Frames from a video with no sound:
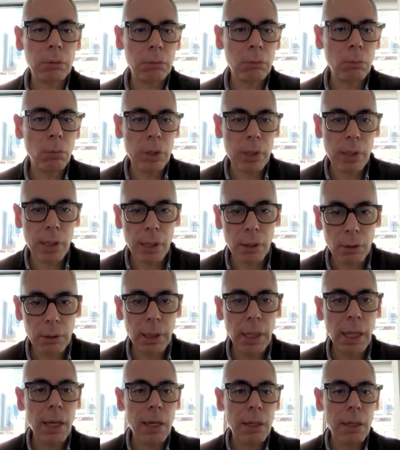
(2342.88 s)
what's their
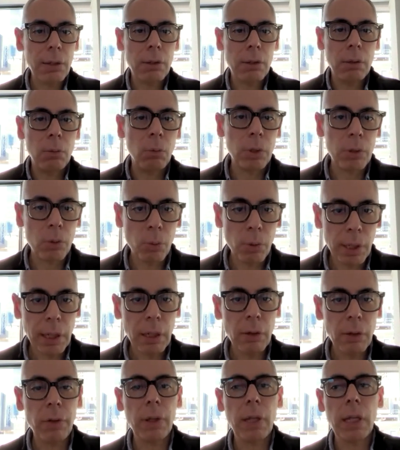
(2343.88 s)
audience, what's working
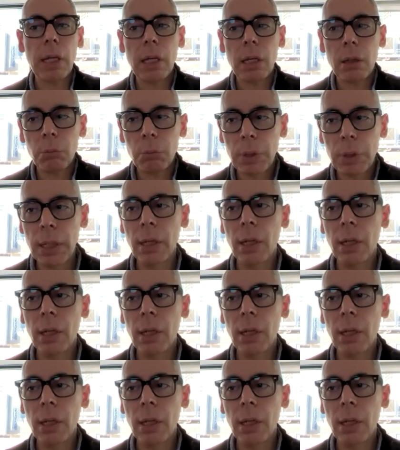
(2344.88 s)
for them,